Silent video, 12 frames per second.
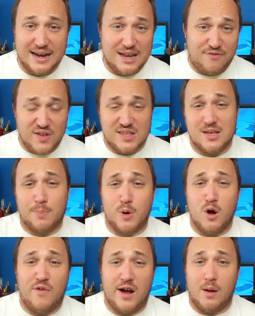He fits the
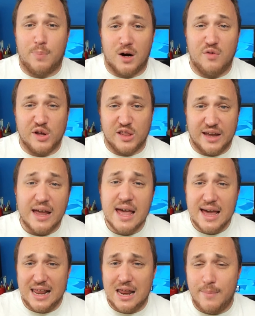profile perfectly,
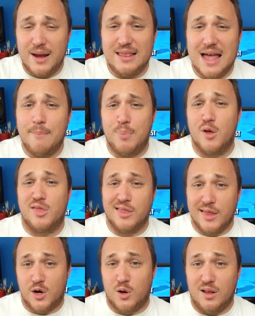and I mean that both
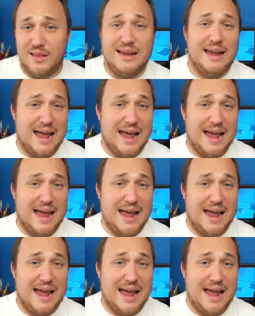literally